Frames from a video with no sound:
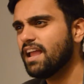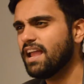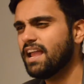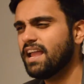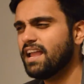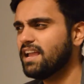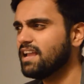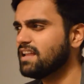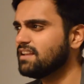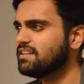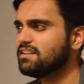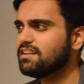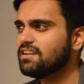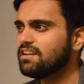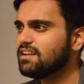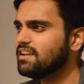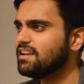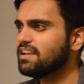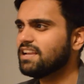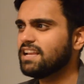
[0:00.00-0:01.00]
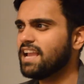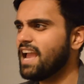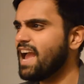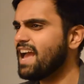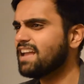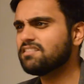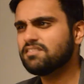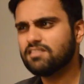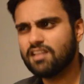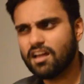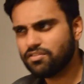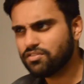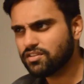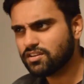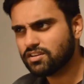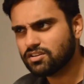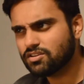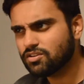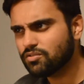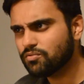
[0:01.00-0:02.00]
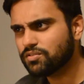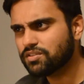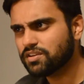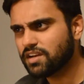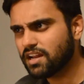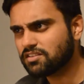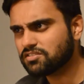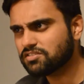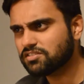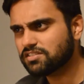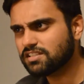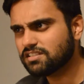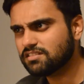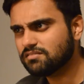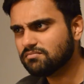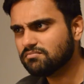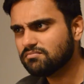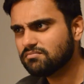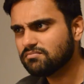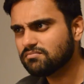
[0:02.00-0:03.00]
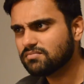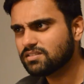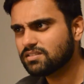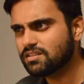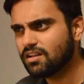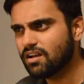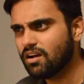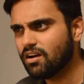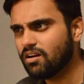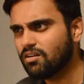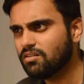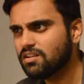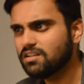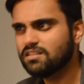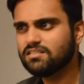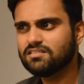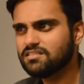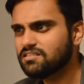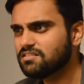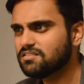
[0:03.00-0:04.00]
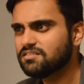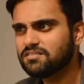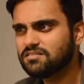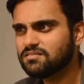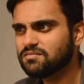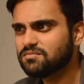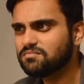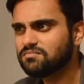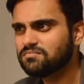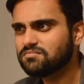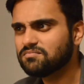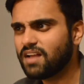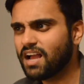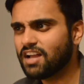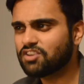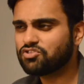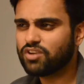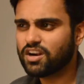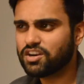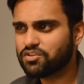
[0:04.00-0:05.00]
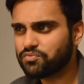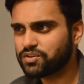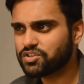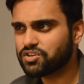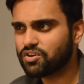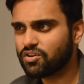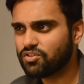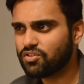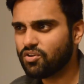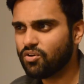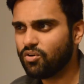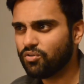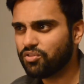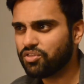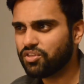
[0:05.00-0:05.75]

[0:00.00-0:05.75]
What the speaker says: And it had nothing to do with an exorcism, so I tried to return the whole